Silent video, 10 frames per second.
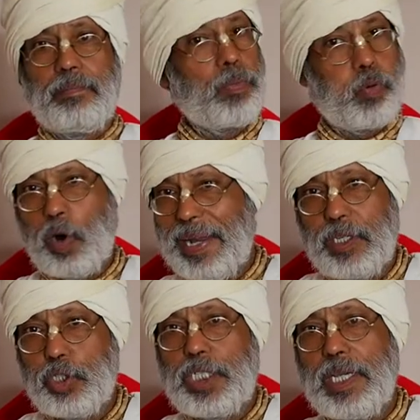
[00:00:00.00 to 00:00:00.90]
Before
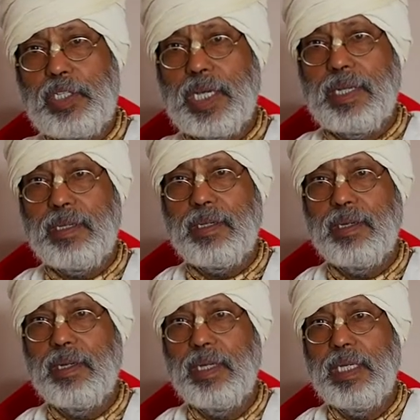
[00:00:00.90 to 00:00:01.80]
initiation,
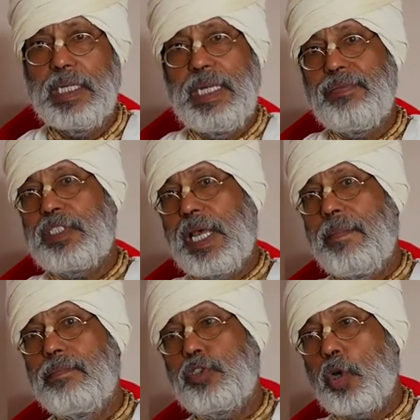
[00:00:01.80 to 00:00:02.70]
if
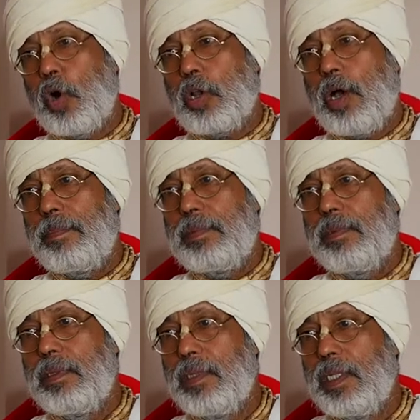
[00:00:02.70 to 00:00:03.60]
some sort of
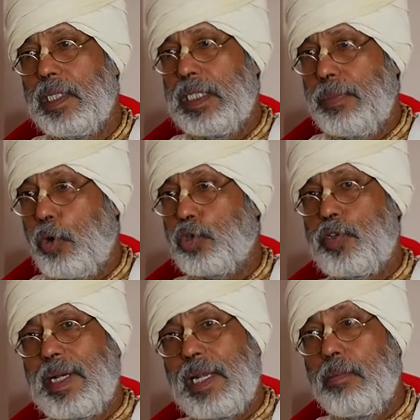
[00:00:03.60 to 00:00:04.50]

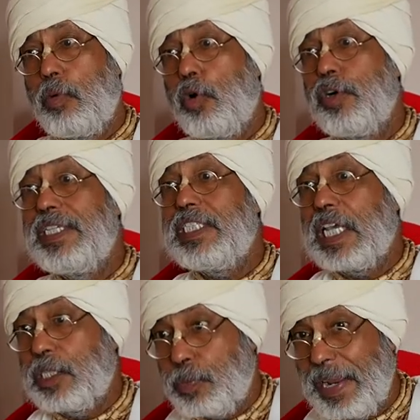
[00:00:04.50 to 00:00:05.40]
devotional mode is
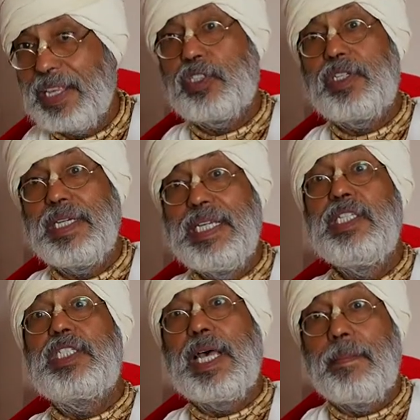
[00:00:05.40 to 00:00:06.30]
expressed
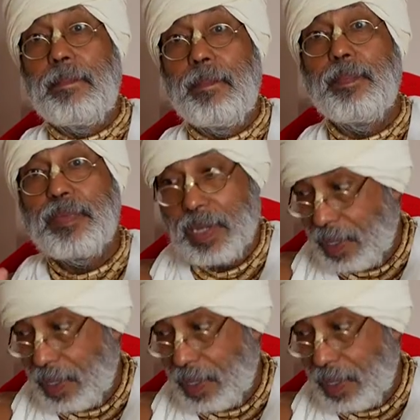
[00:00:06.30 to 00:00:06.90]
in some